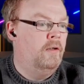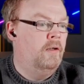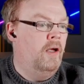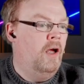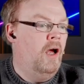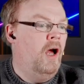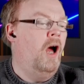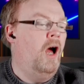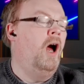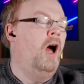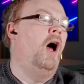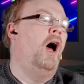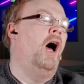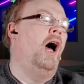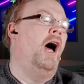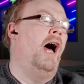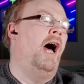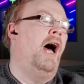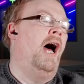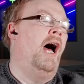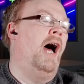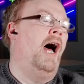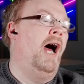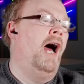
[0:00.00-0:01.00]

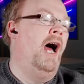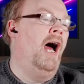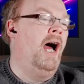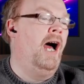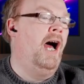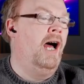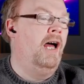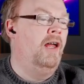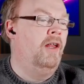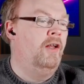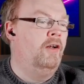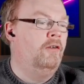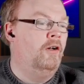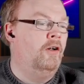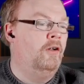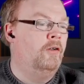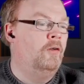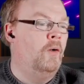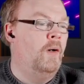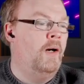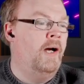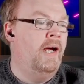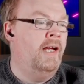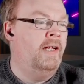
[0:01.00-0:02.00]
Ah, the wrong
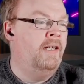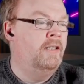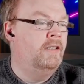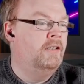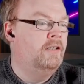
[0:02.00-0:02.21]
way.